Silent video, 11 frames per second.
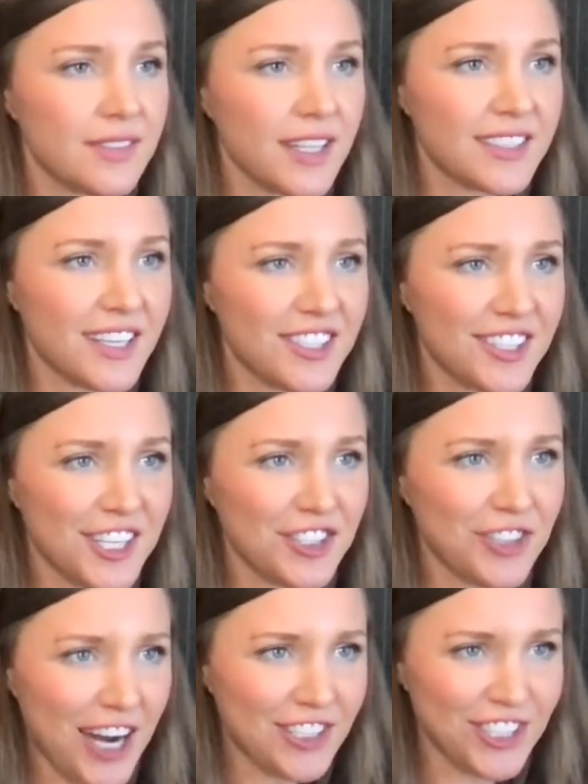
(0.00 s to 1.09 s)
Let's get into the
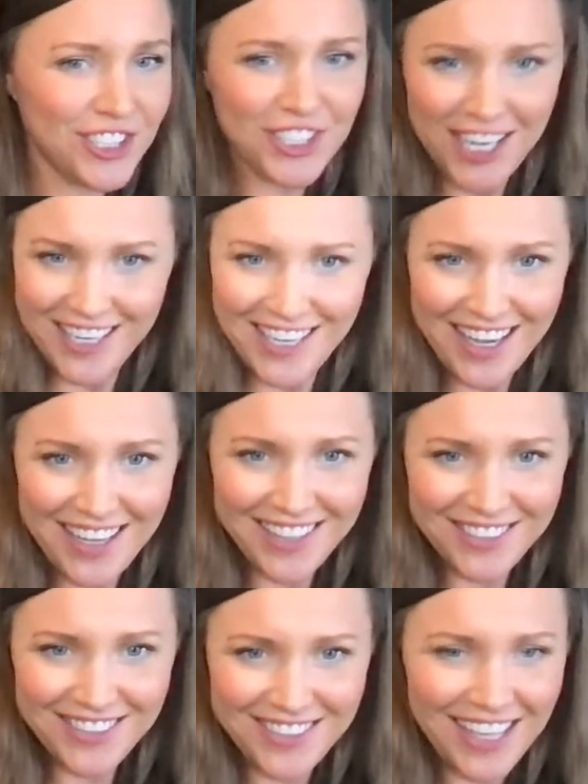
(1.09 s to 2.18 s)
attraction gene
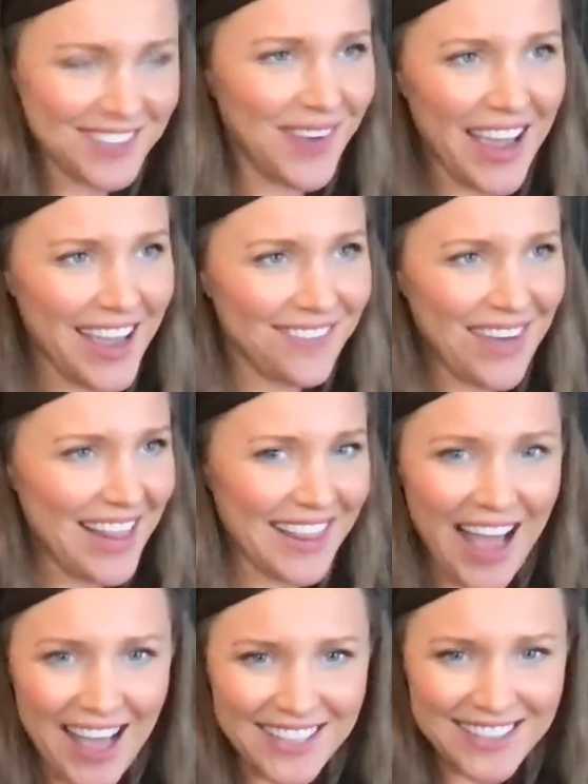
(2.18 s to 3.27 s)
key. That's my
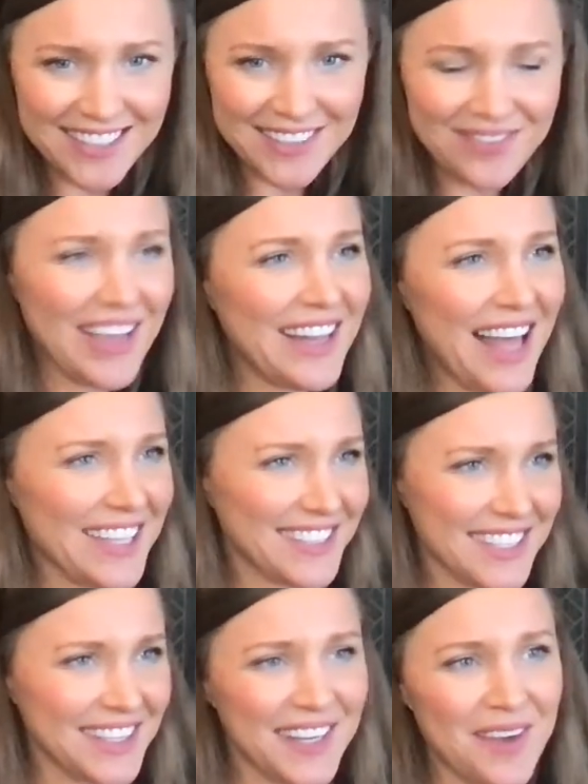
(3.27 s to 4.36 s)
last
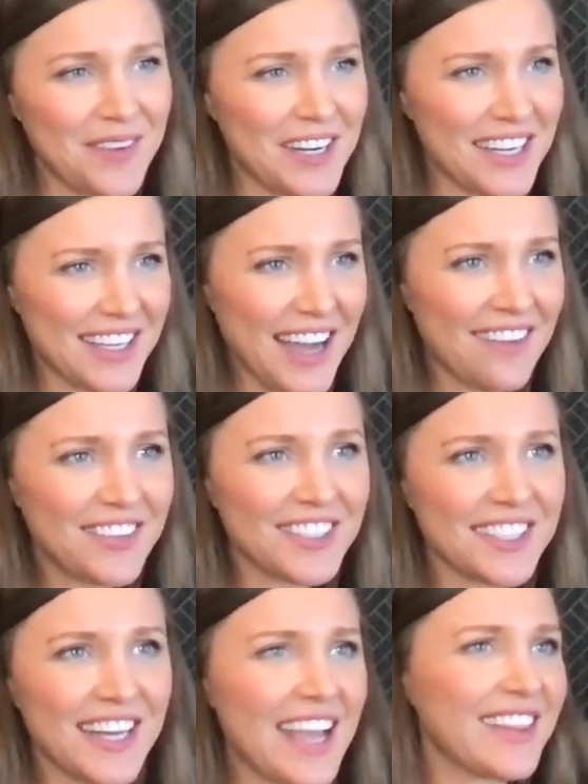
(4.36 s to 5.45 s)
thing that I wanted to cover
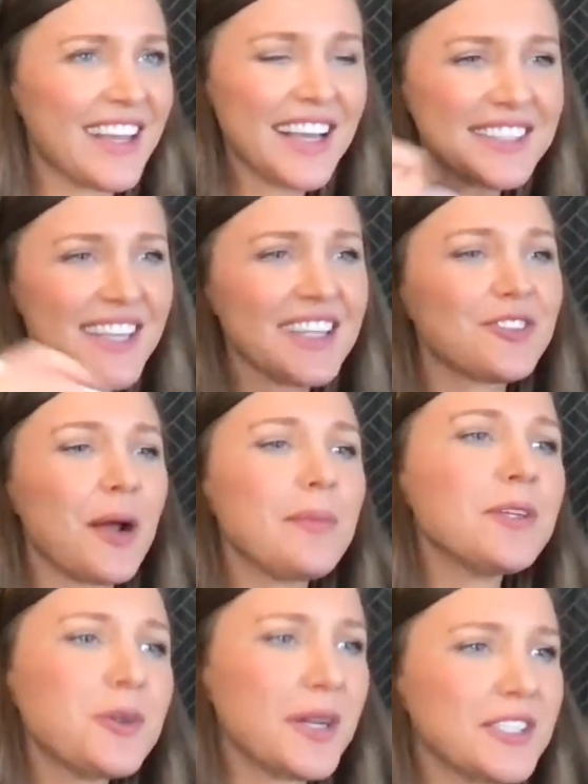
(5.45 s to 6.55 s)
today. And like I said, drop
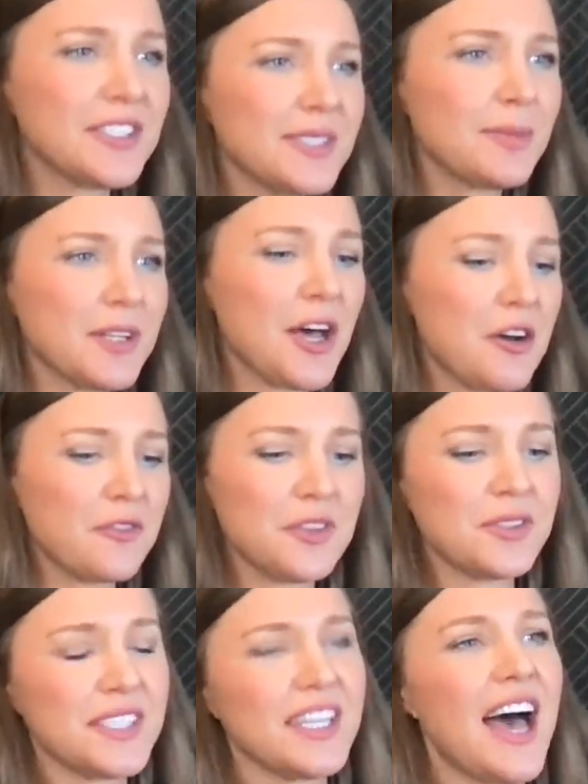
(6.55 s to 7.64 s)
your questions below if you
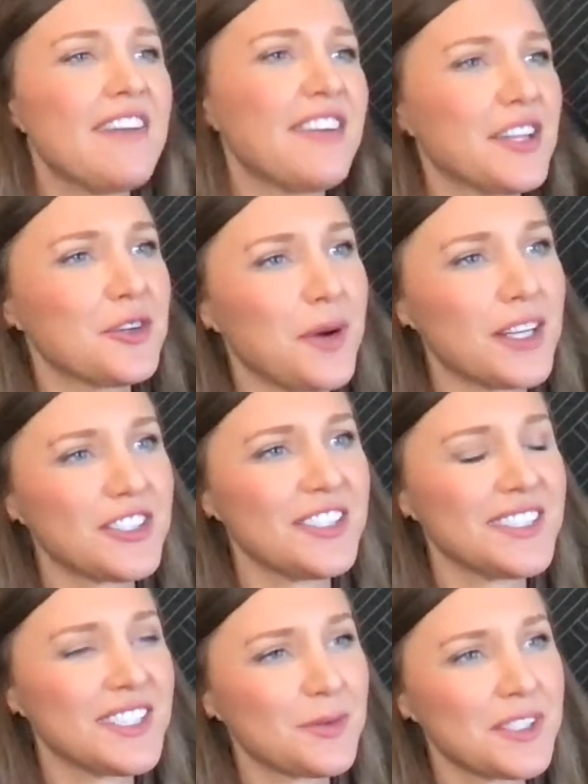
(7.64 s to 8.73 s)
still have other
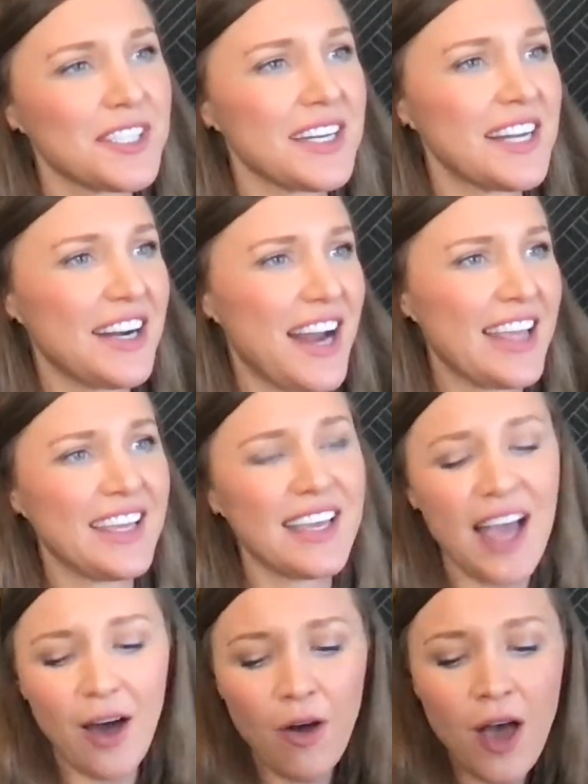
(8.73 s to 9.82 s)
questions as we're sitting here hanging
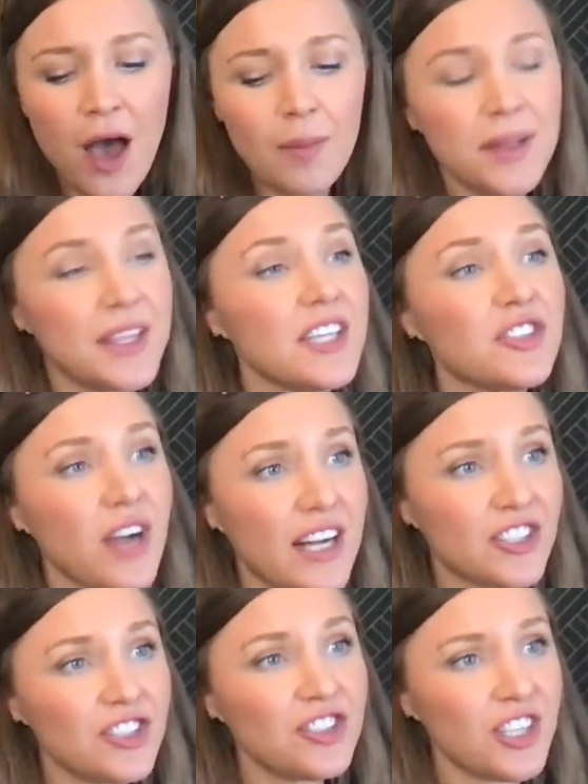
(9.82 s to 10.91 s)
out. But the
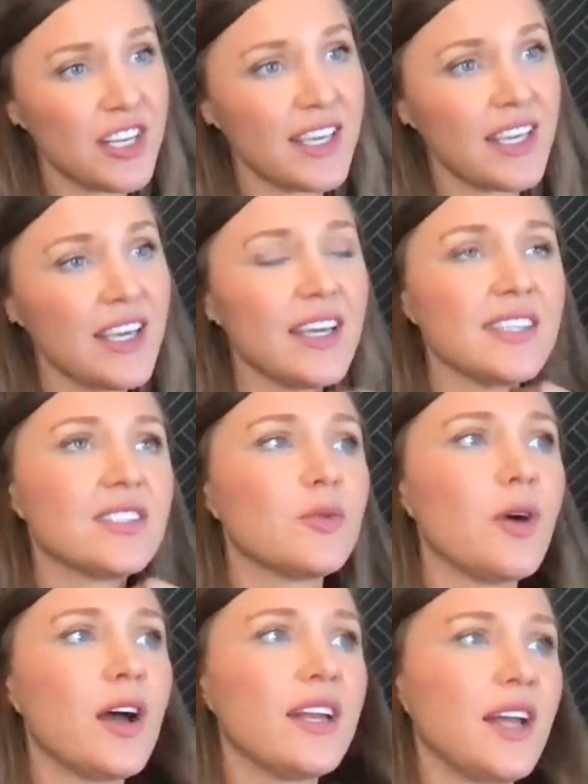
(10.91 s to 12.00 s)
attraction gene key is the
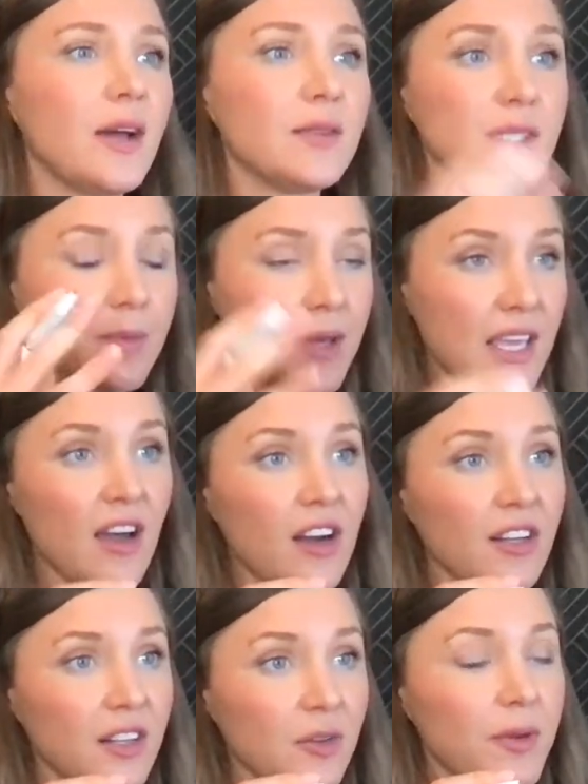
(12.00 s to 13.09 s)
one I was speaking on
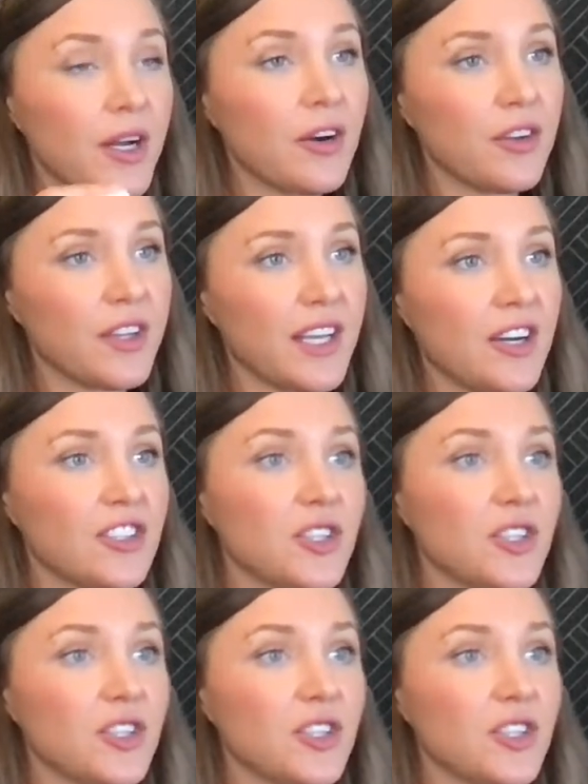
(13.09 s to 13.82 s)
a little bit earlier.